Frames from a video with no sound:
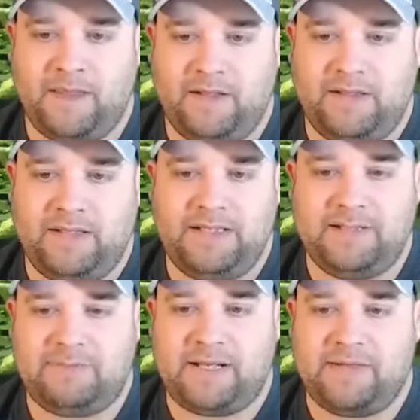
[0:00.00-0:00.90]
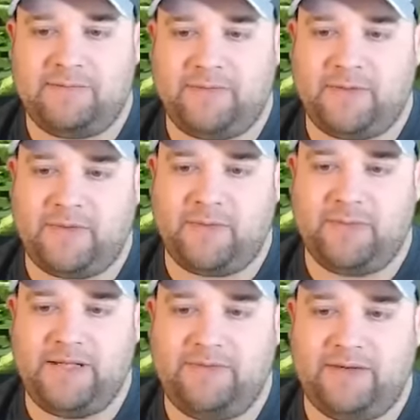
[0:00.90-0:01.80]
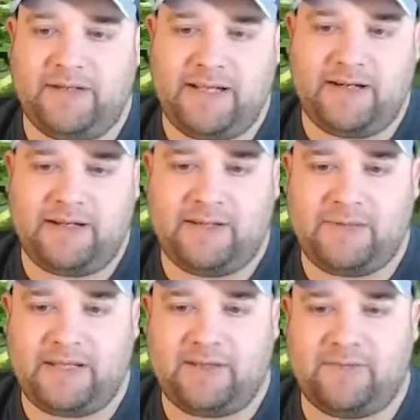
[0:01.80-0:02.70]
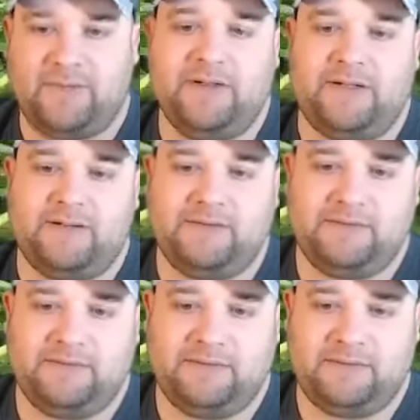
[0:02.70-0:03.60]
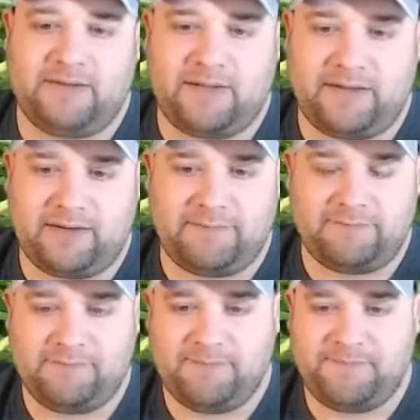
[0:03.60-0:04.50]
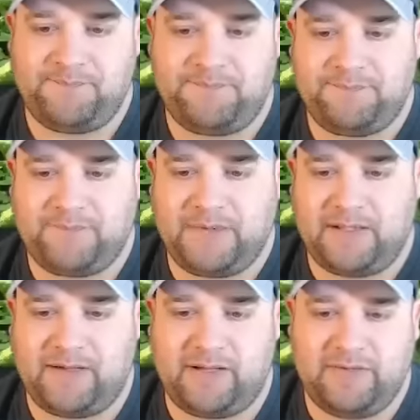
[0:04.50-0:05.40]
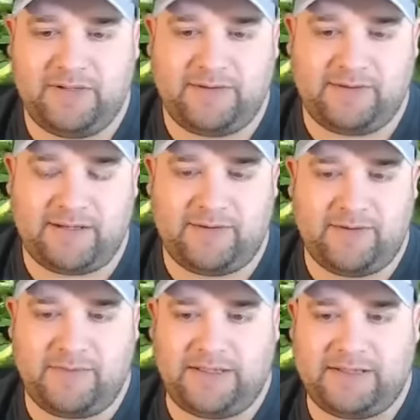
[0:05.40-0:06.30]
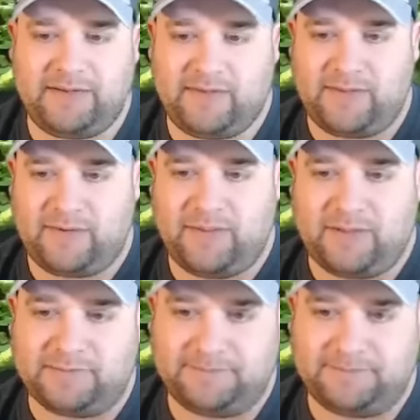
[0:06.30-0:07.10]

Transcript: He did buy them from the Reef in Anaheim, California. I don't have any. I don't know about that store, but